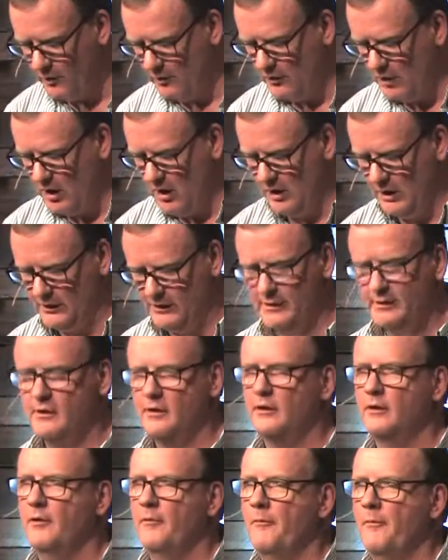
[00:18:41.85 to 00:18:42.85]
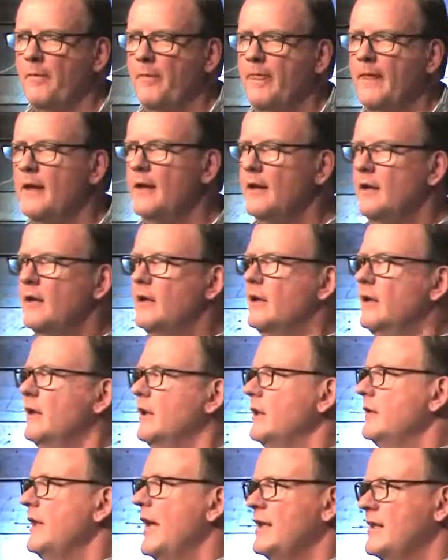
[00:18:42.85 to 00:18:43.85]
lost.
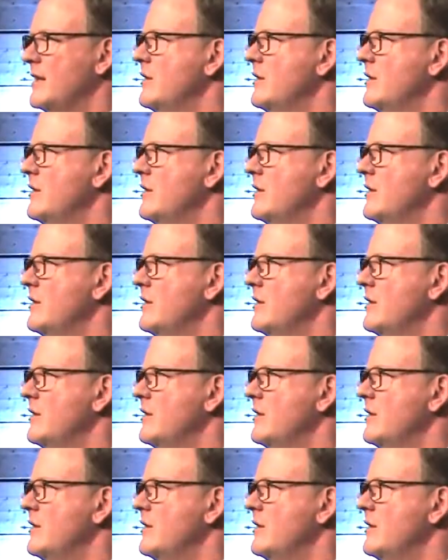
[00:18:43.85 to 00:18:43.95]
That's a